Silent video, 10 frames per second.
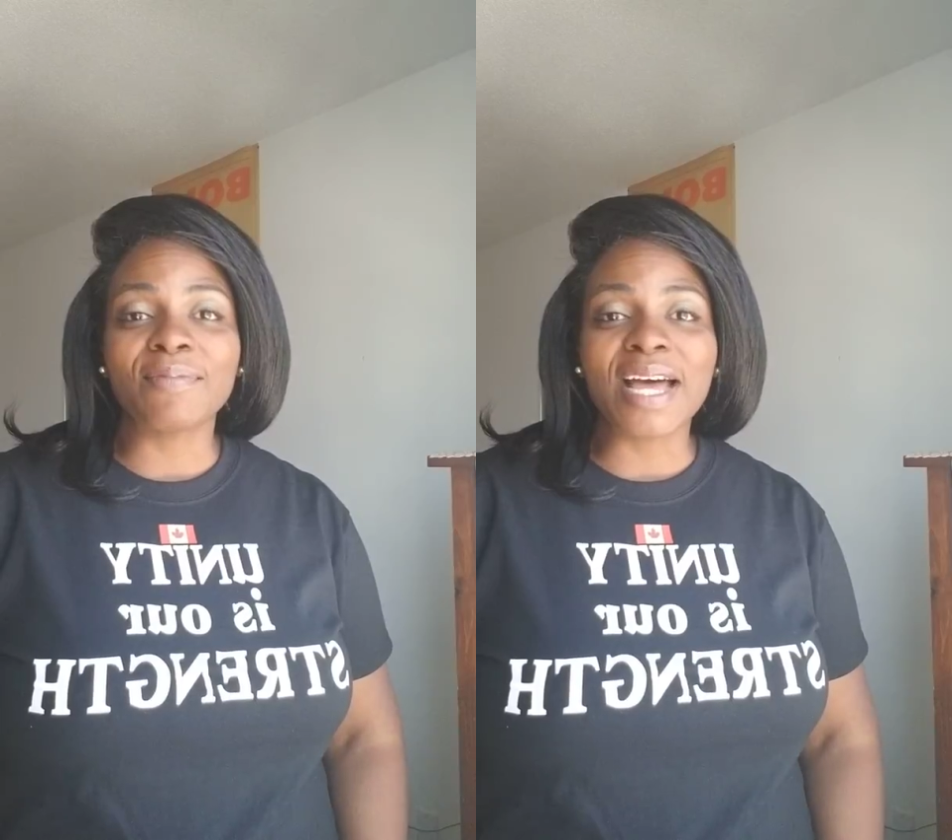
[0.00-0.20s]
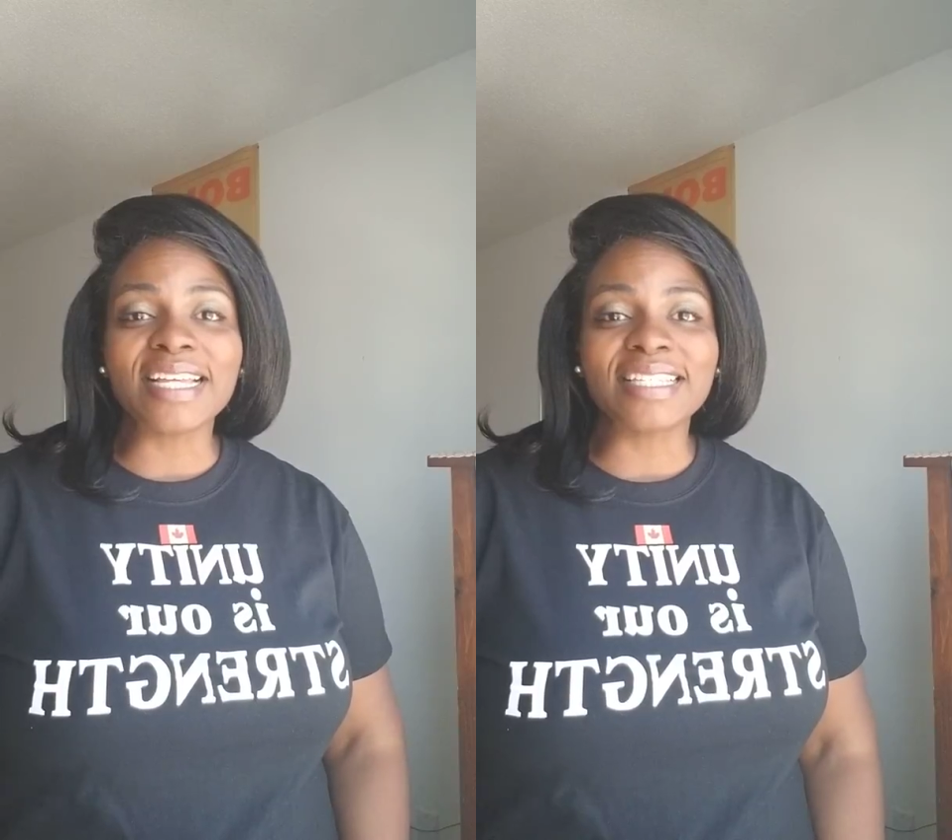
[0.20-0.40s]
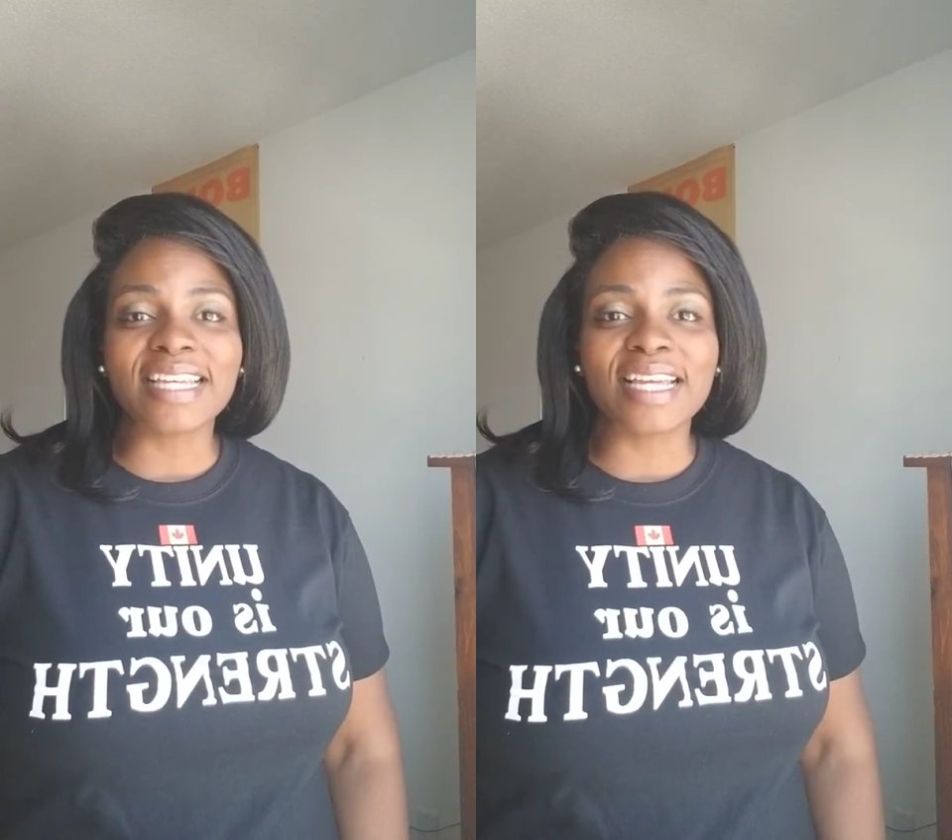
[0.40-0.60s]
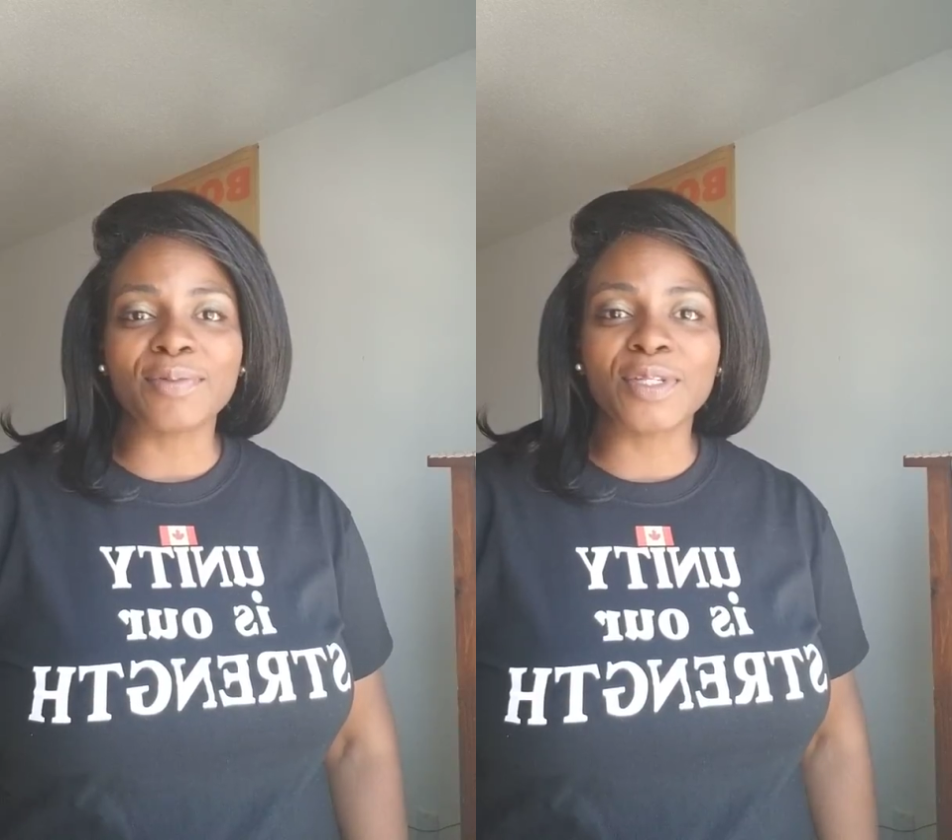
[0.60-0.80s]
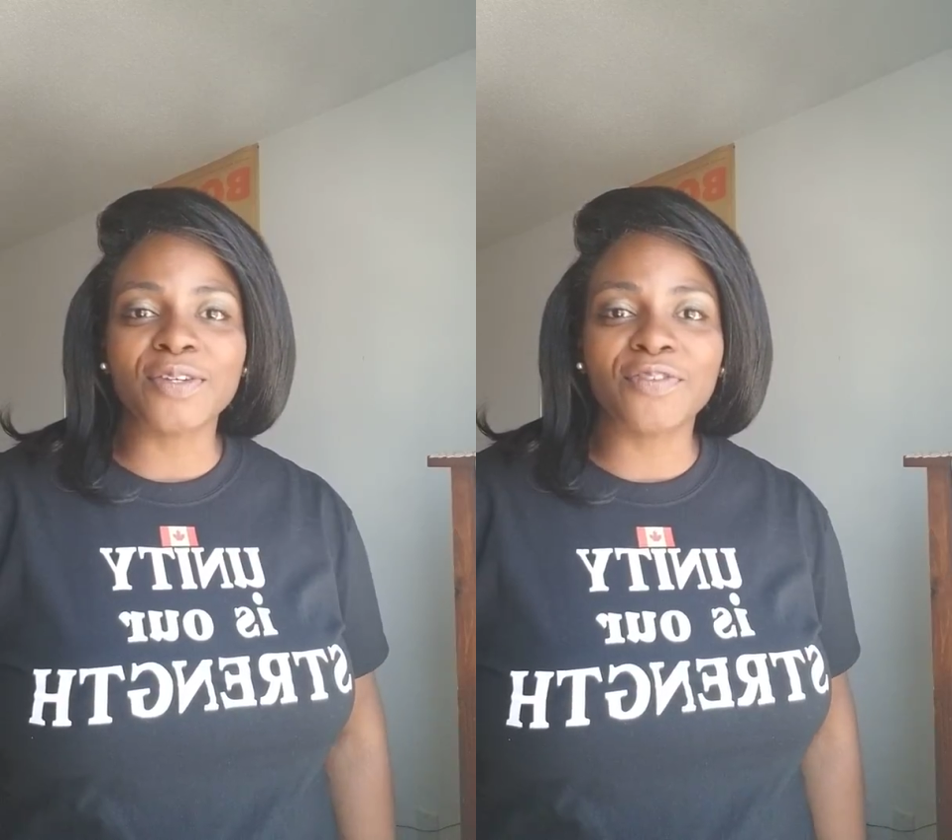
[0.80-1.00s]
I'm asking
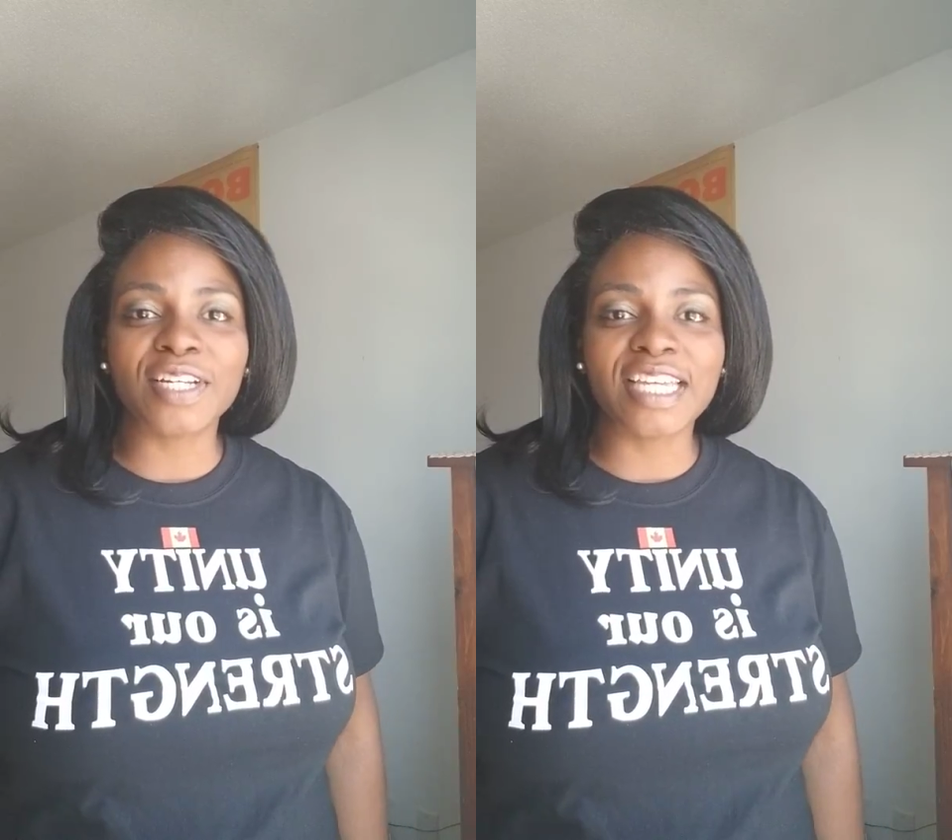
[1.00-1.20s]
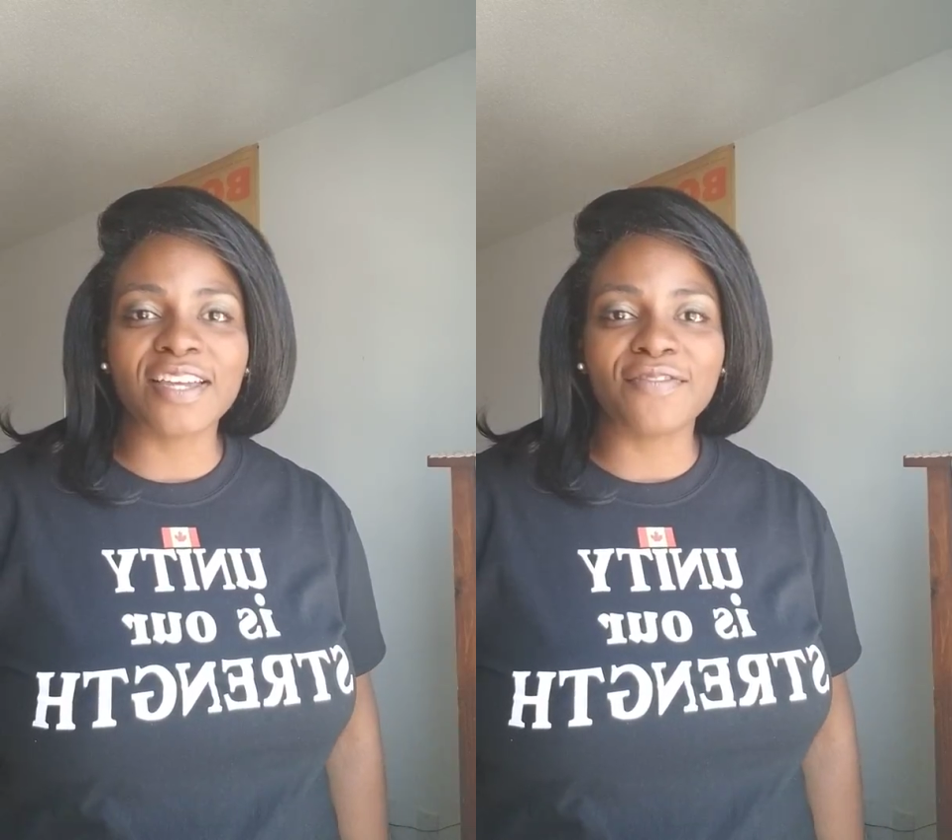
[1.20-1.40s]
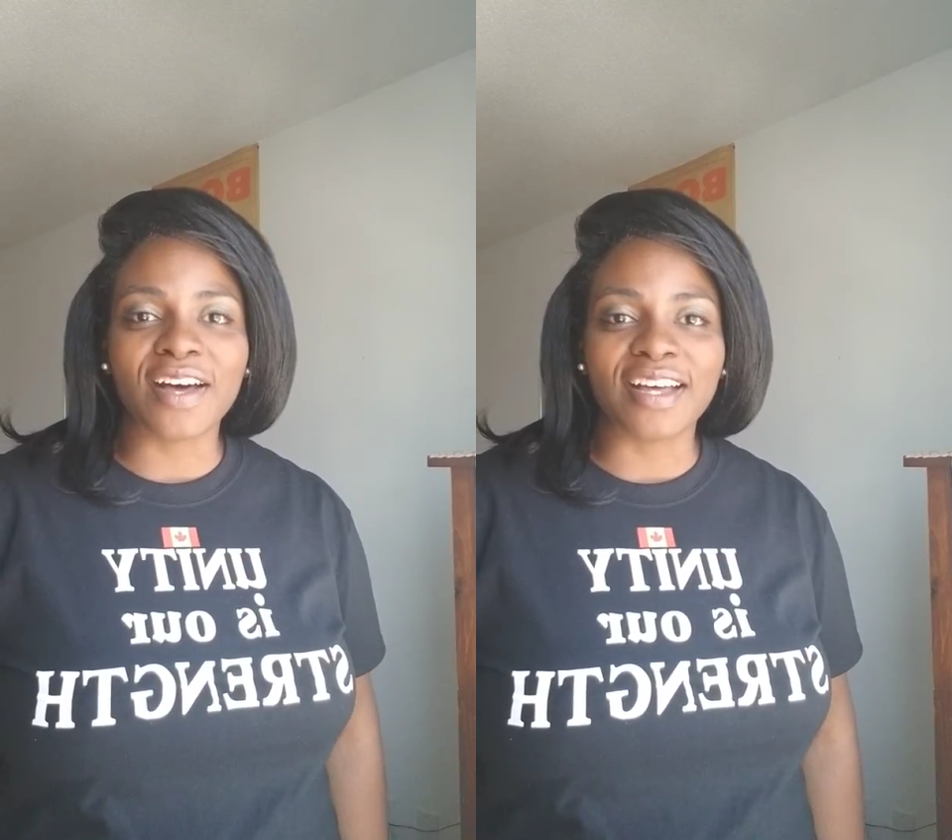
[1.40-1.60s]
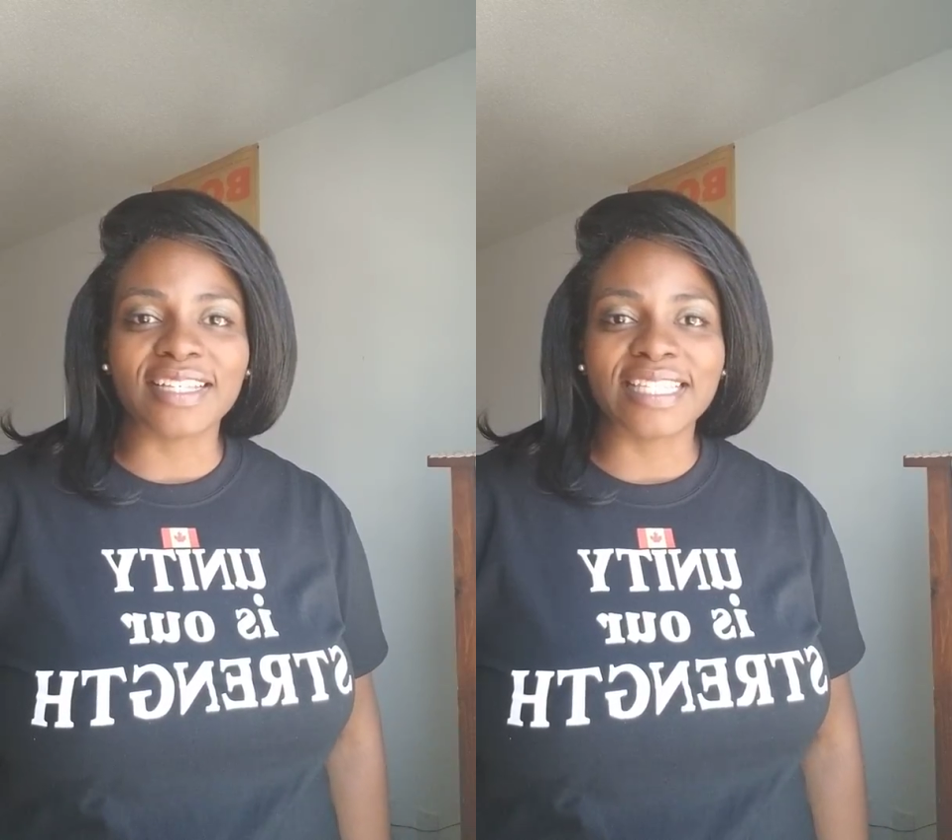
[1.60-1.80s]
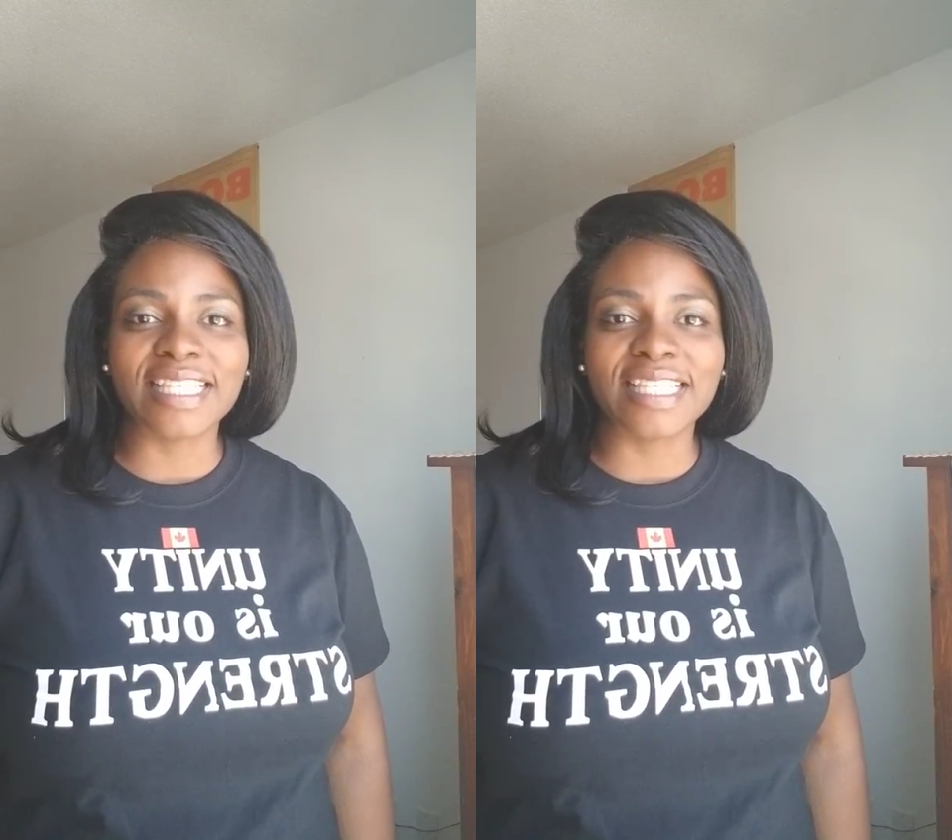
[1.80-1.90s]
him to forgive us.